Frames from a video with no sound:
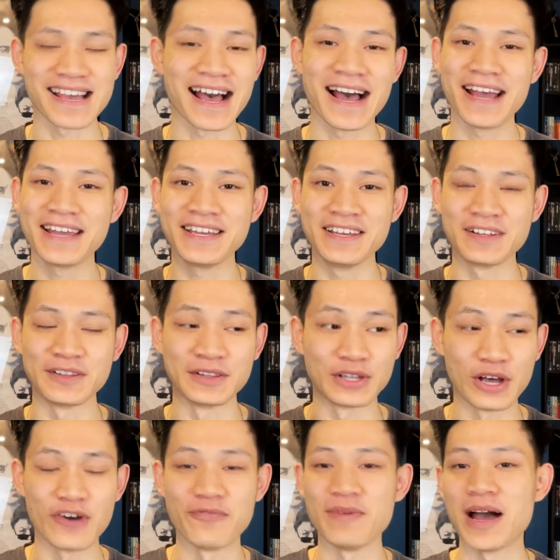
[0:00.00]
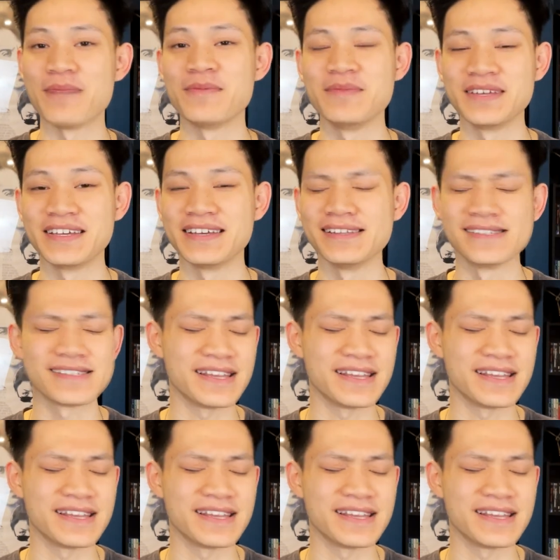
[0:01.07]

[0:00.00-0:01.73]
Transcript: I love Batman Begins.